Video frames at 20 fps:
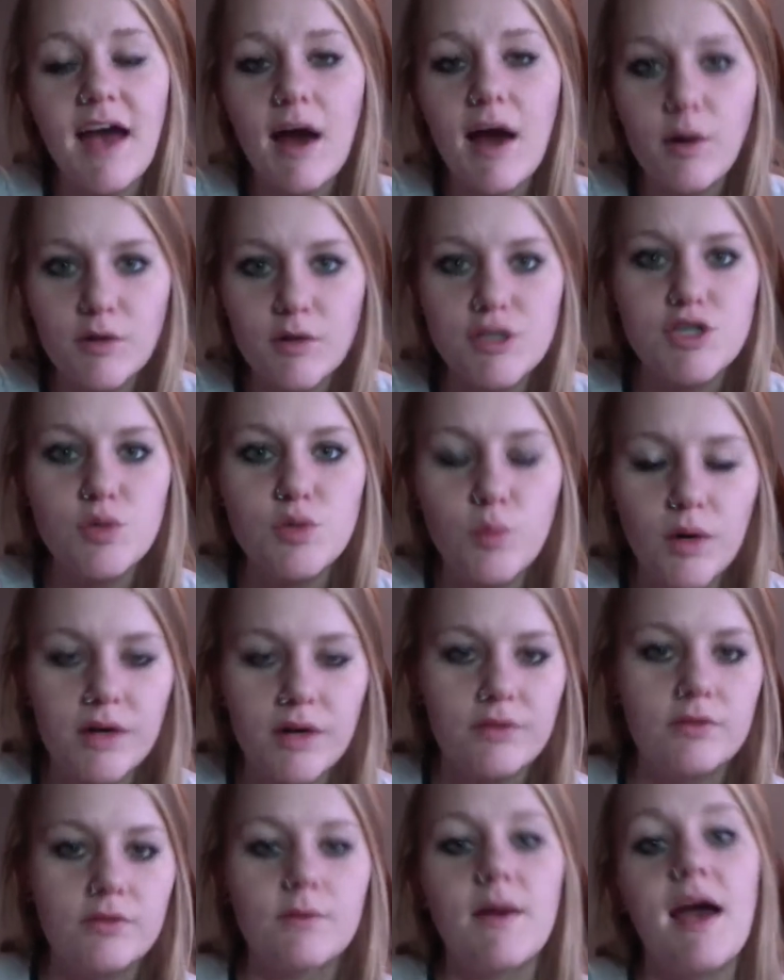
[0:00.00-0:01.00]
How did you
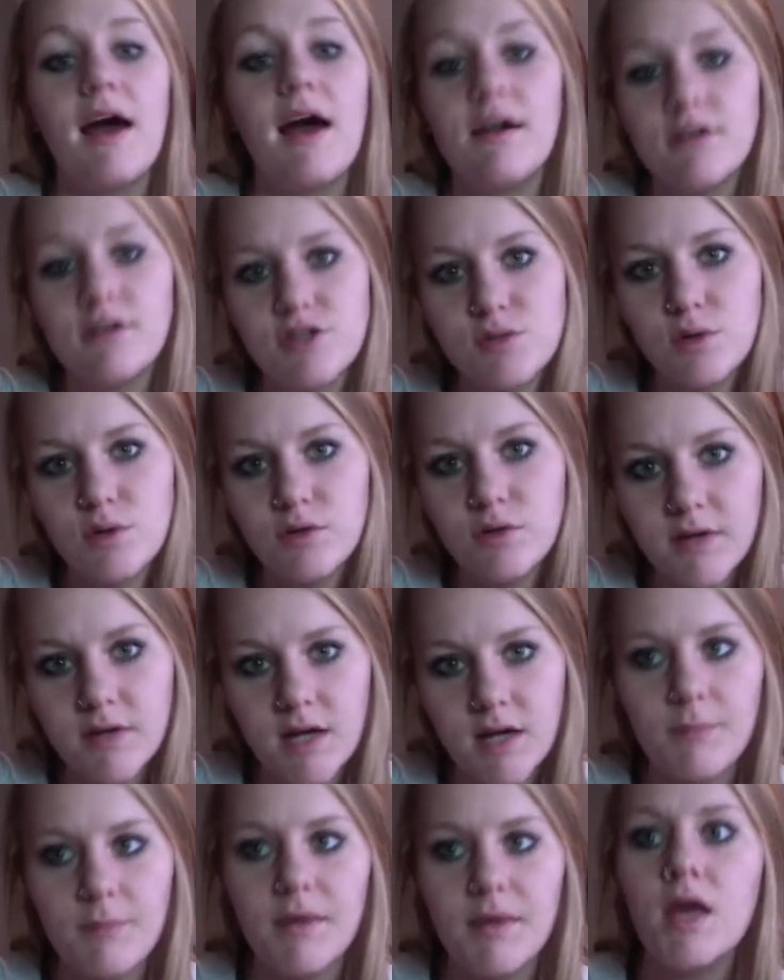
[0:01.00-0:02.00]
work through it? How did you
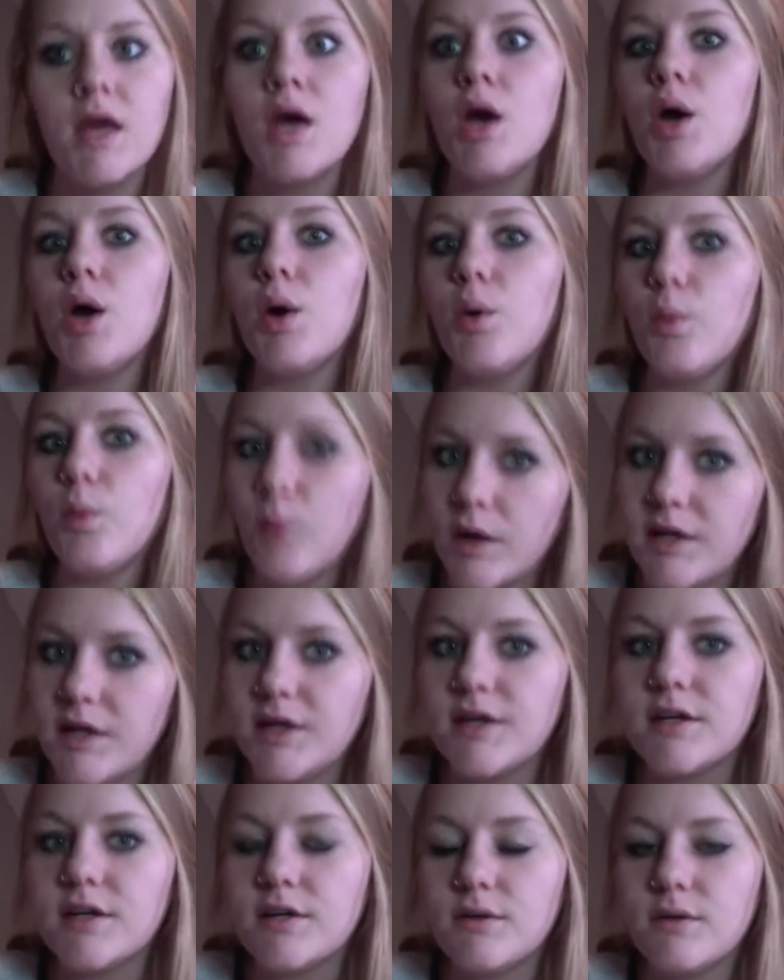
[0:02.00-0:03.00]
overcome it? What are you
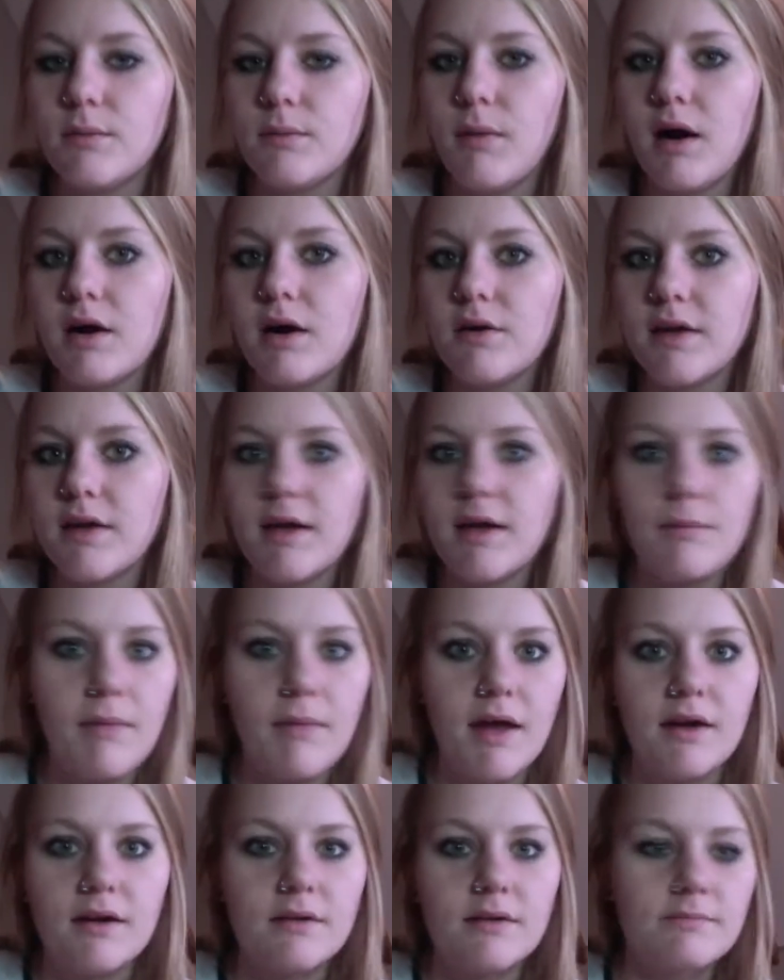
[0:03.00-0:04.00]
going to do tomorrow to get
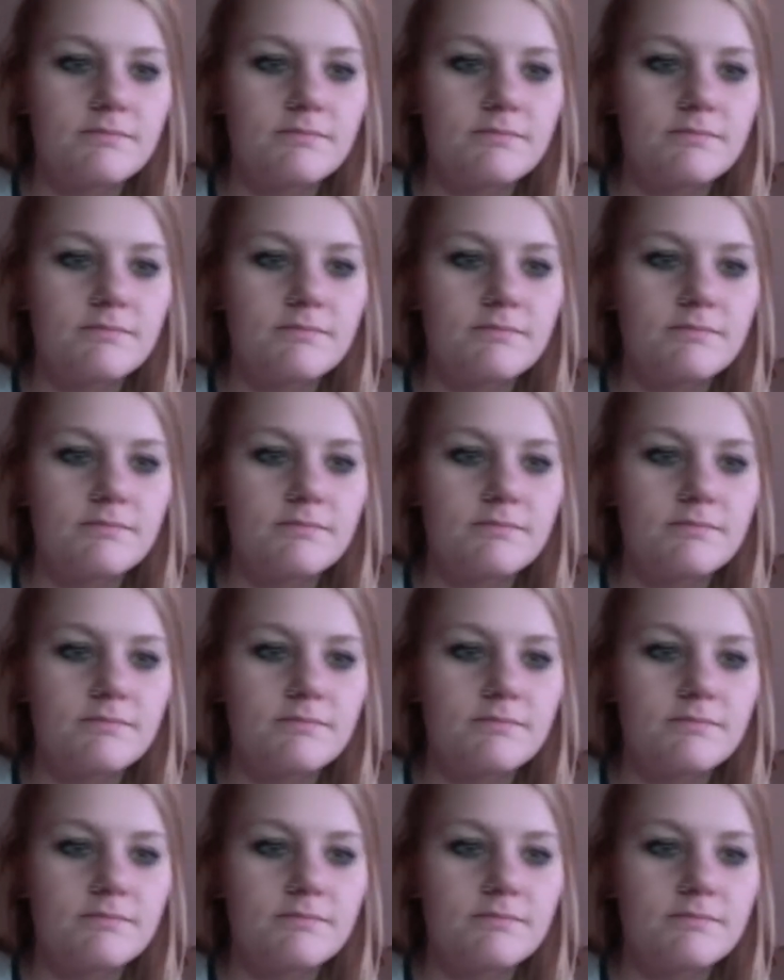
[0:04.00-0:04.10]
better?